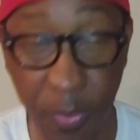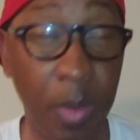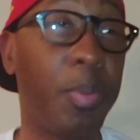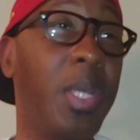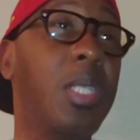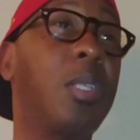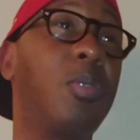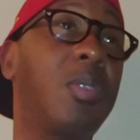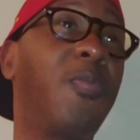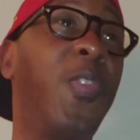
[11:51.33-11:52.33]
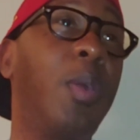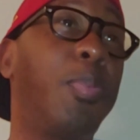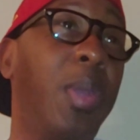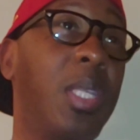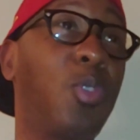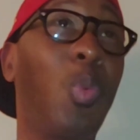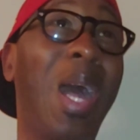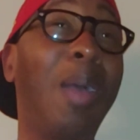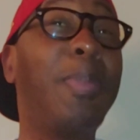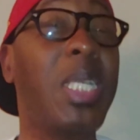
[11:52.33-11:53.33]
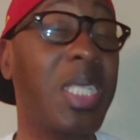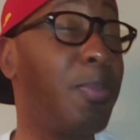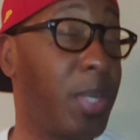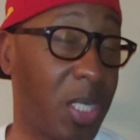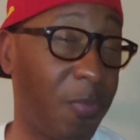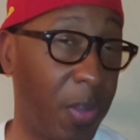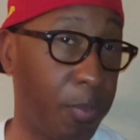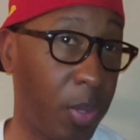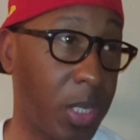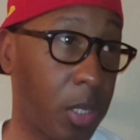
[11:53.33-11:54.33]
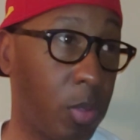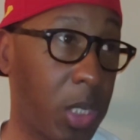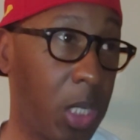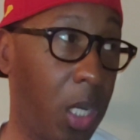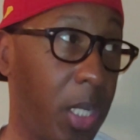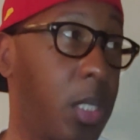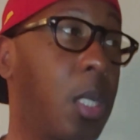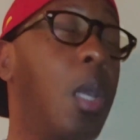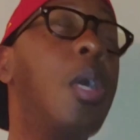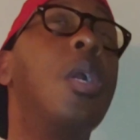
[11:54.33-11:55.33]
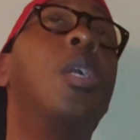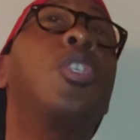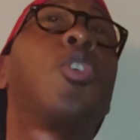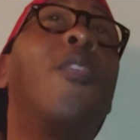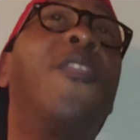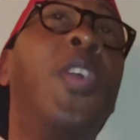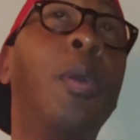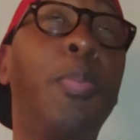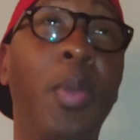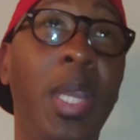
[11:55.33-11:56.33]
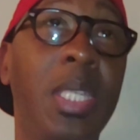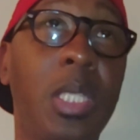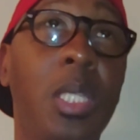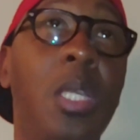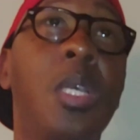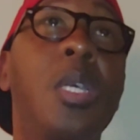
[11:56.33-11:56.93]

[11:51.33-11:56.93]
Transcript: Footprints on Footprints. Why? Because he puts footprints on ceilings. So Footprints